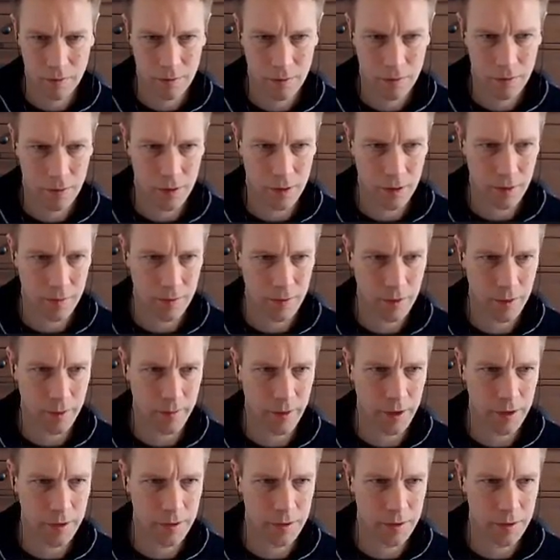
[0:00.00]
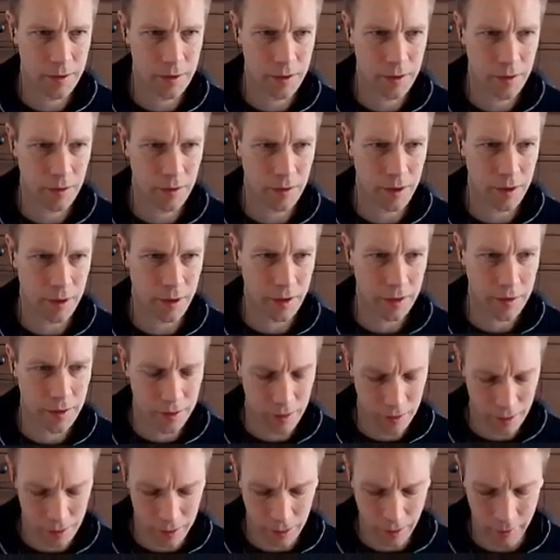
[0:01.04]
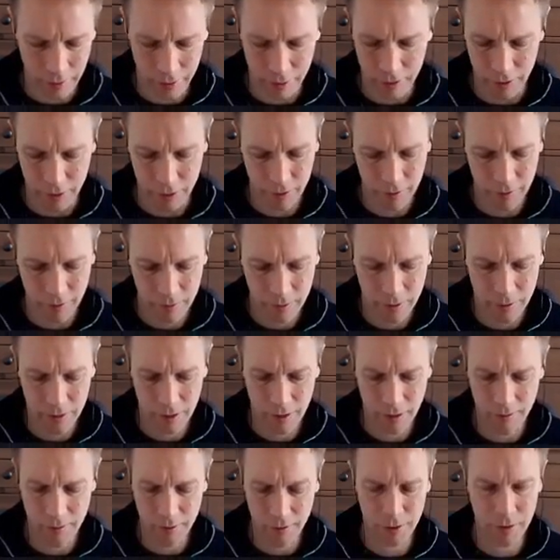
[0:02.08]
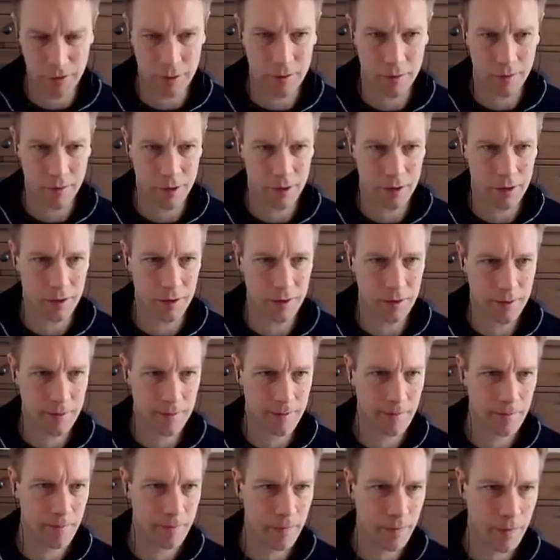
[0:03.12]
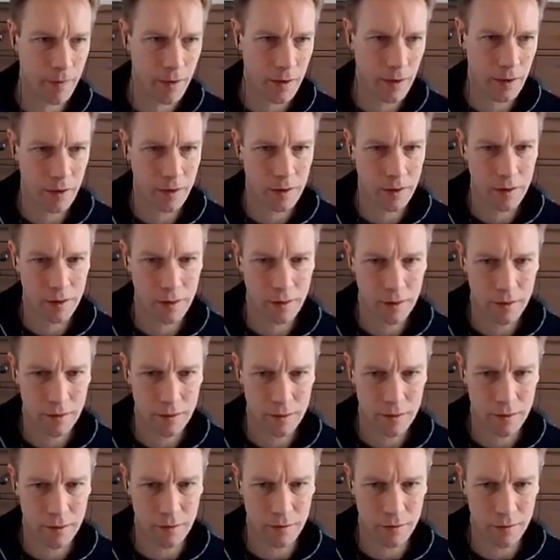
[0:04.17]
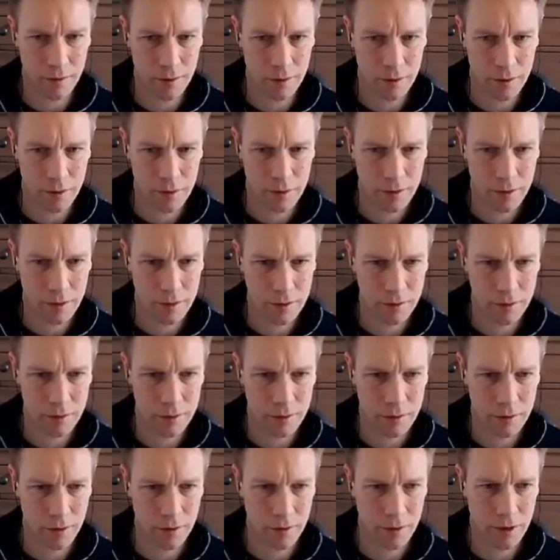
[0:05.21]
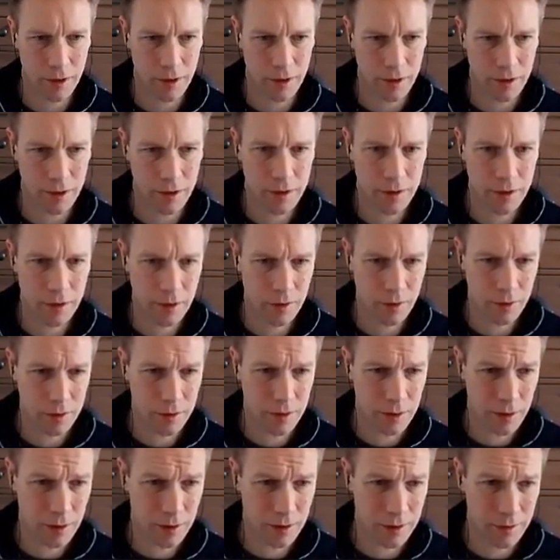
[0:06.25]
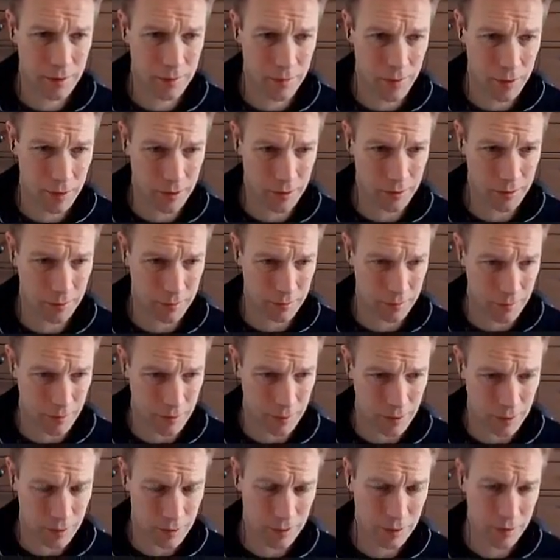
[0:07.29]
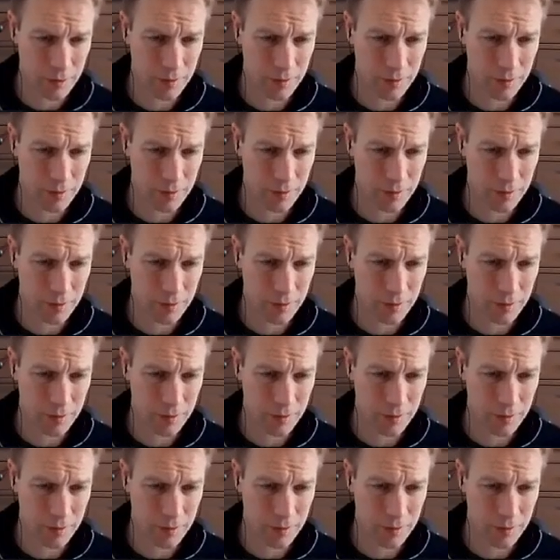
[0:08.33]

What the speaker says: Yep, and then we need to say, okay, that's encouraging, because that implies to me that it's going to work. Okay, this looks like this might work.